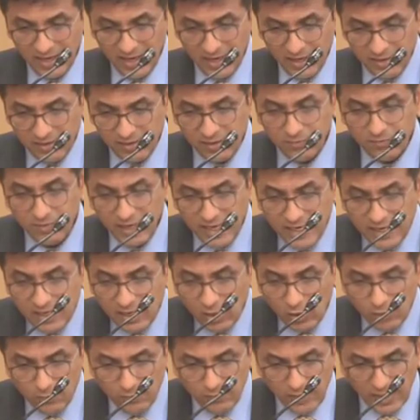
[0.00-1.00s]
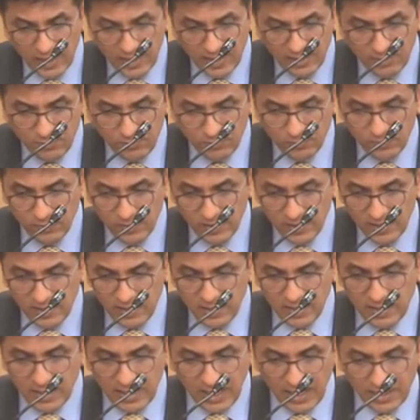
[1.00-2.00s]
it is a vehicle of life,
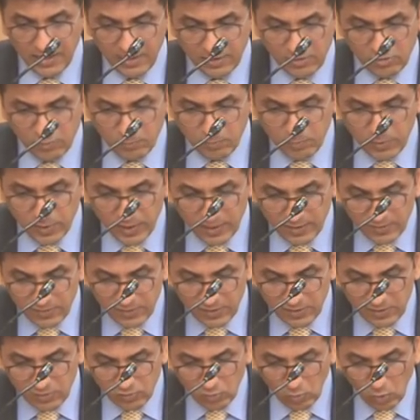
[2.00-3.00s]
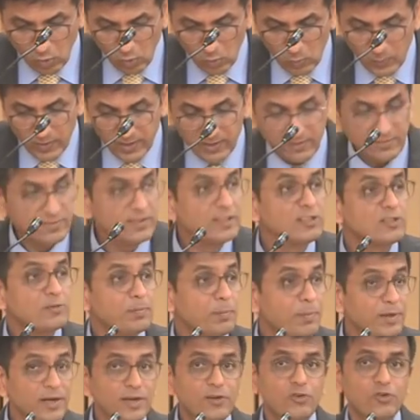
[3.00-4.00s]
and its spirit is always the
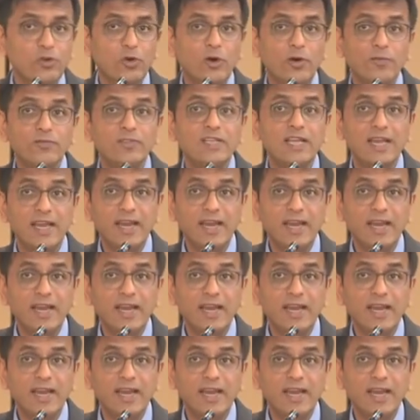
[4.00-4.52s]
spirit of the